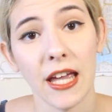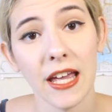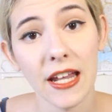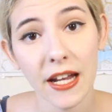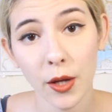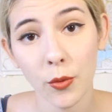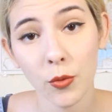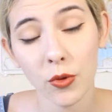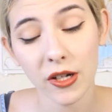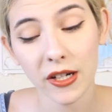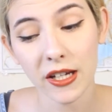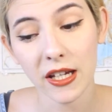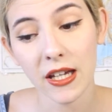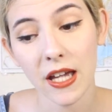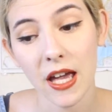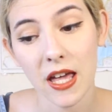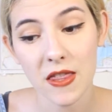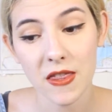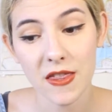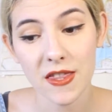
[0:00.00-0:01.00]
It ain't
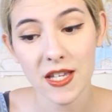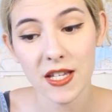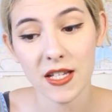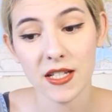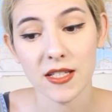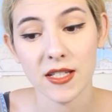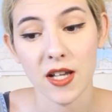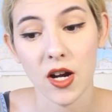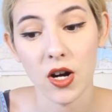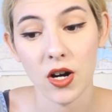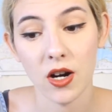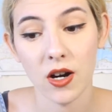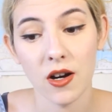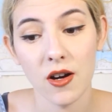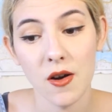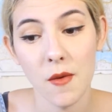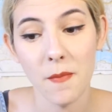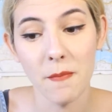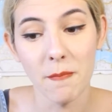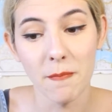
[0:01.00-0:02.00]
working, and things
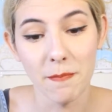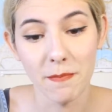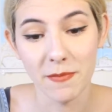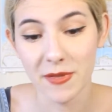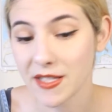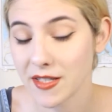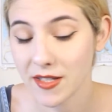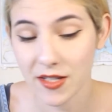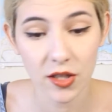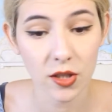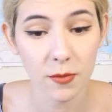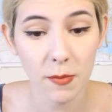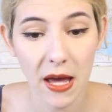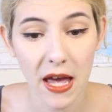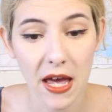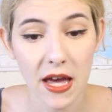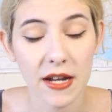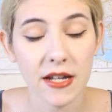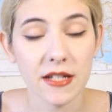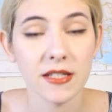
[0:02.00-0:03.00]
are still
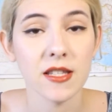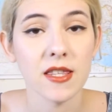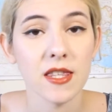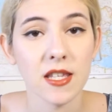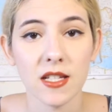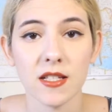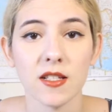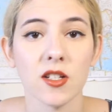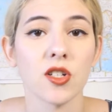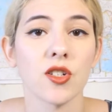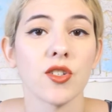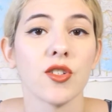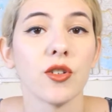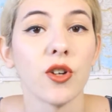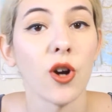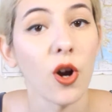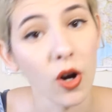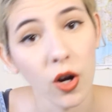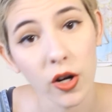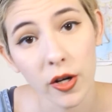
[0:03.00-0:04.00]
bad and things are
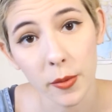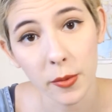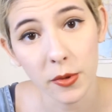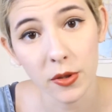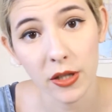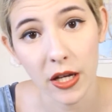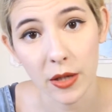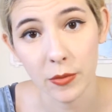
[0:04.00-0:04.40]
still horrible,